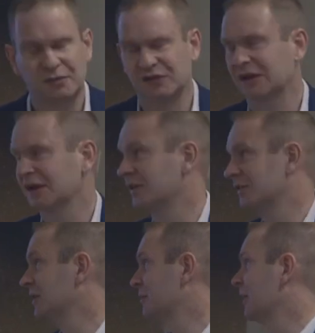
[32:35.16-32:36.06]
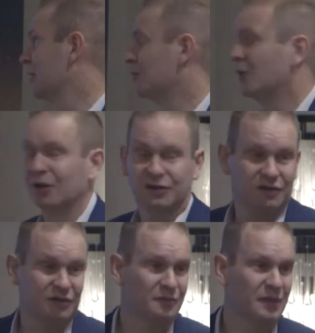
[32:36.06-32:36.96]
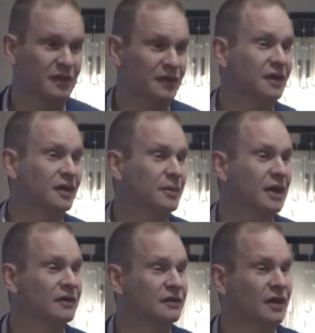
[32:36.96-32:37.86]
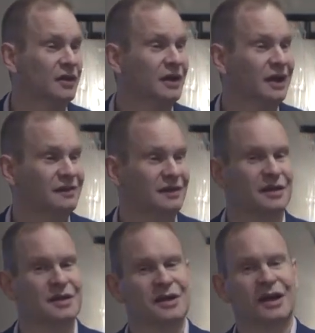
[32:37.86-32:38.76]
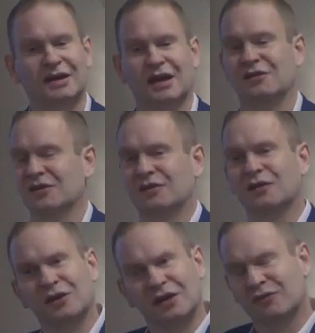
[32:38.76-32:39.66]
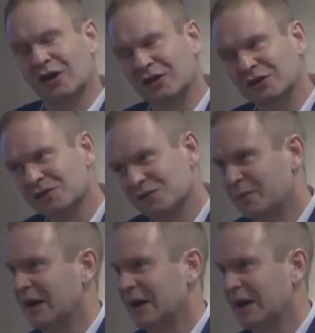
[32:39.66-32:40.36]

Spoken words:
Particularly in a GDPR world, it doesn't bear thinking about. So actually, again, just looking for unusual